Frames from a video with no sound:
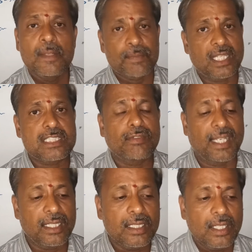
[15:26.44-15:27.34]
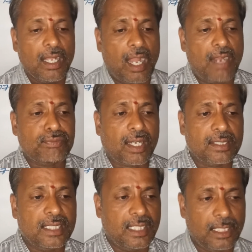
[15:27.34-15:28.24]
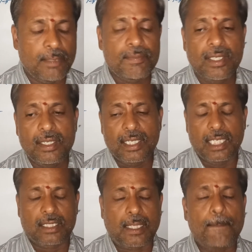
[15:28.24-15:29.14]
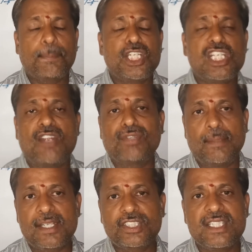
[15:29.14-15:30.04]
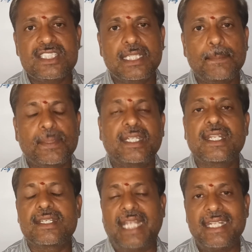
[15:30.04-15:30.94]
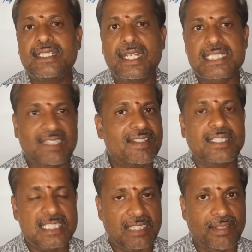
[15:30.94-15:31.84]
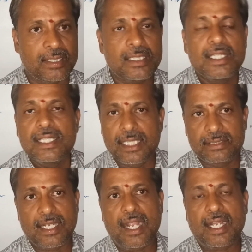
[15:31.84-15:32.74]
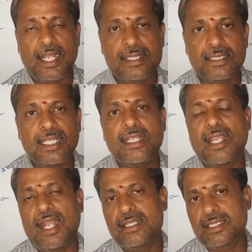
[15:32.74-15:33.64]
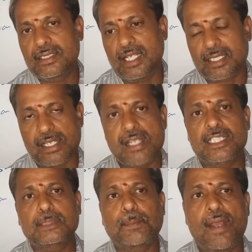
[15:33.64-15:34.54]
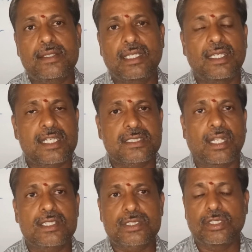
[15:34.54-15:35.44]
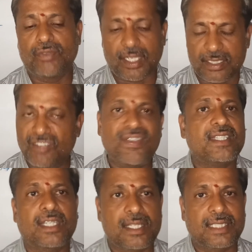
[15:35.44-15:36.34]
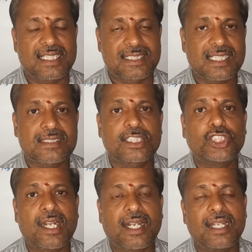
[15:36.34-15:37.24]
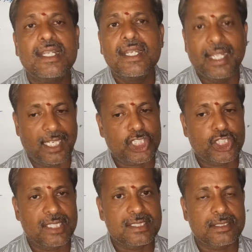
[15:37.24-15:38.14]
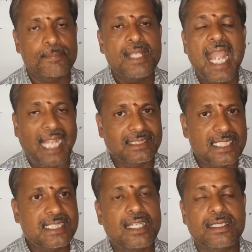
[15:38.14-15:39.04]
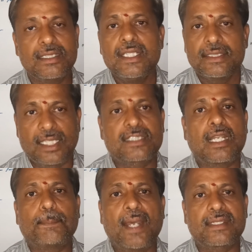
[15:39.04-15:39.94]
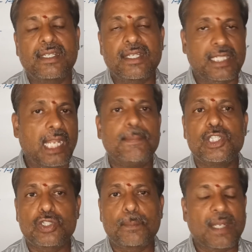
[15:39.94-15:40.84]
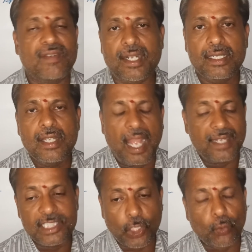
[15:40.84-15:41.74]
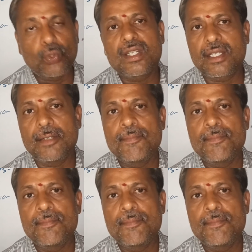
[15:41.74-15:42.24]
That's why after the completion of emergency period in 1977, Indira Gandhi and the Congress party leaders also were defeated in the 6th general elections. As a result, Janata Party came into power and it ruled